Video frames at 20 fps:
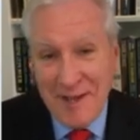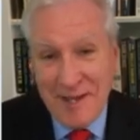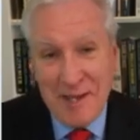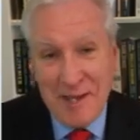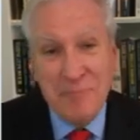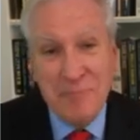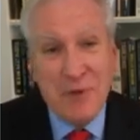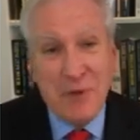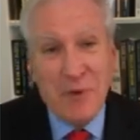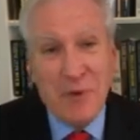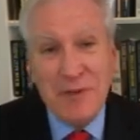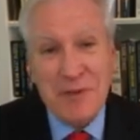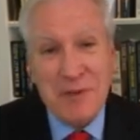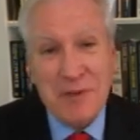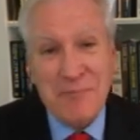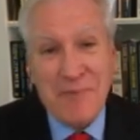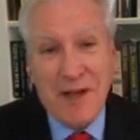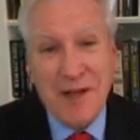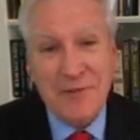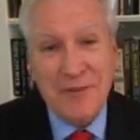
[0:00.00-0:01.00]
him going to
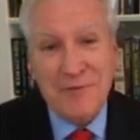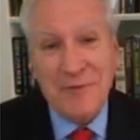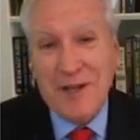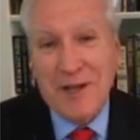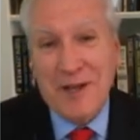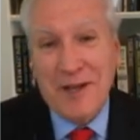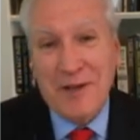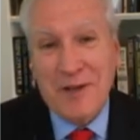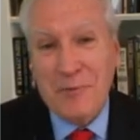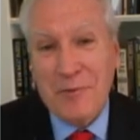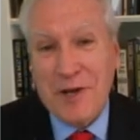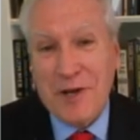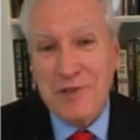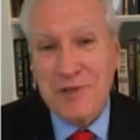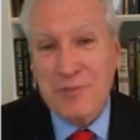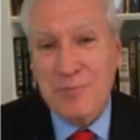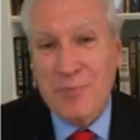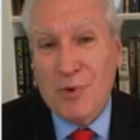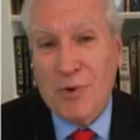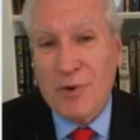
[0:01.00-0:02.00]
Mount
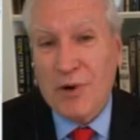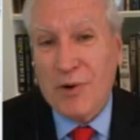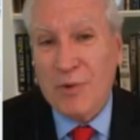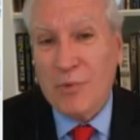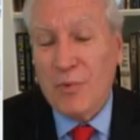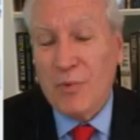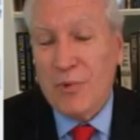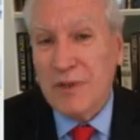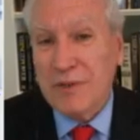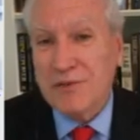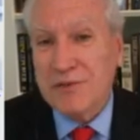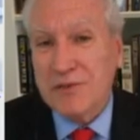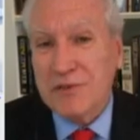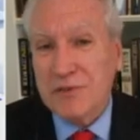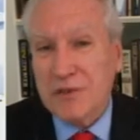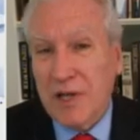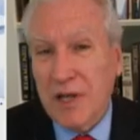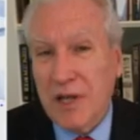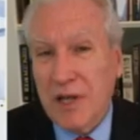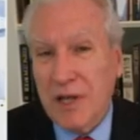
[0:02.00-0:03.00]
Rushmore was
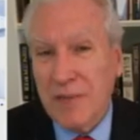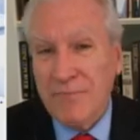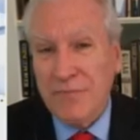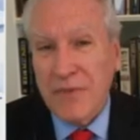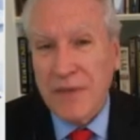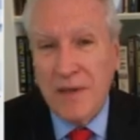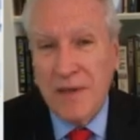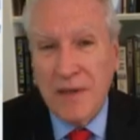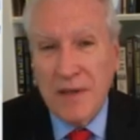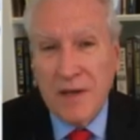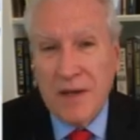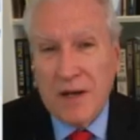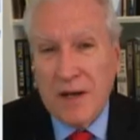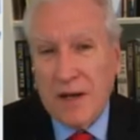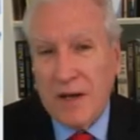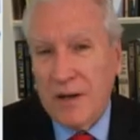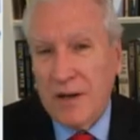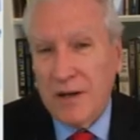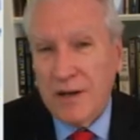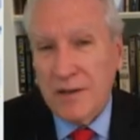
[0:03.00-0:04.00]

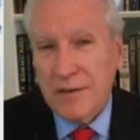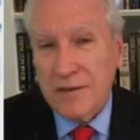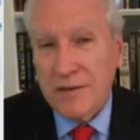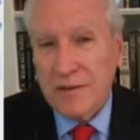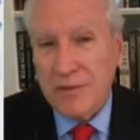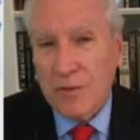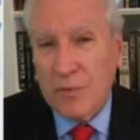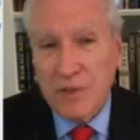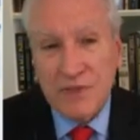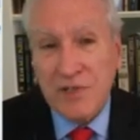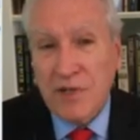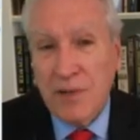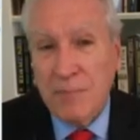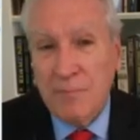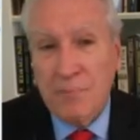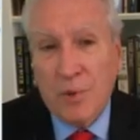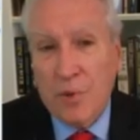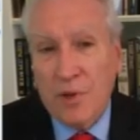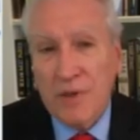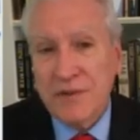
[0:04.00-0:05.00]
an
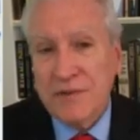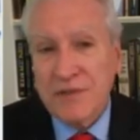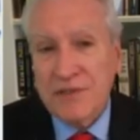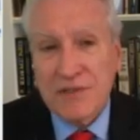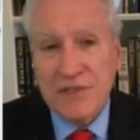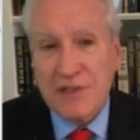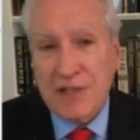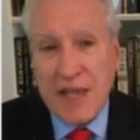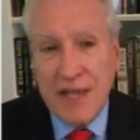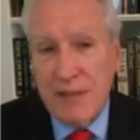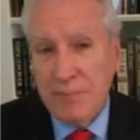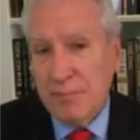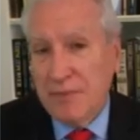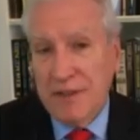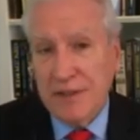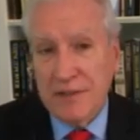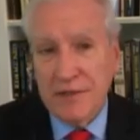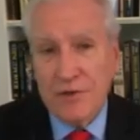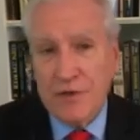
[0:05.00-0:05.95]
important statement.